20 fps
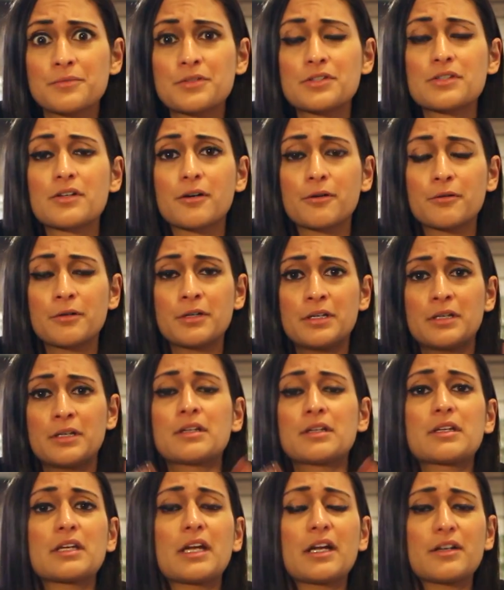So,
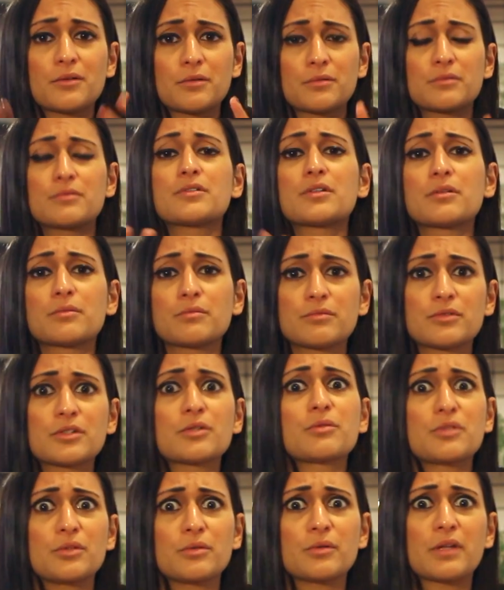yeah,
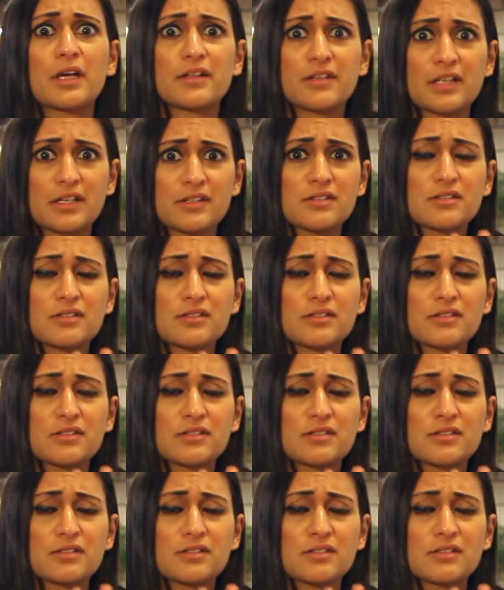don't do that.